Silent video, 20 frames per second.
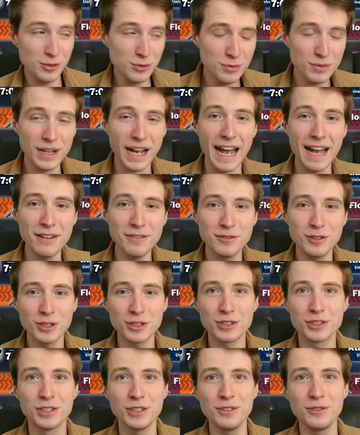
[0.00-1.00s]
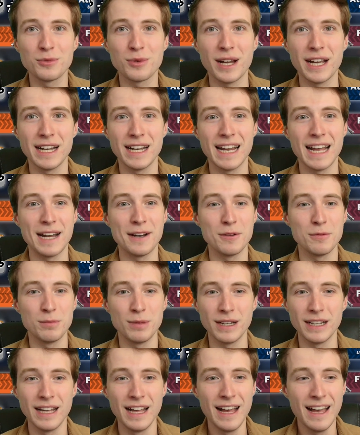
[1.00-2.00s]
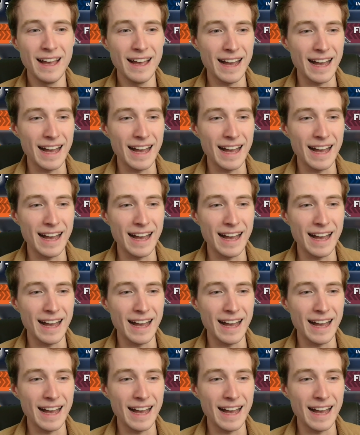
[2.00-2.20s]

who have looked good right now, but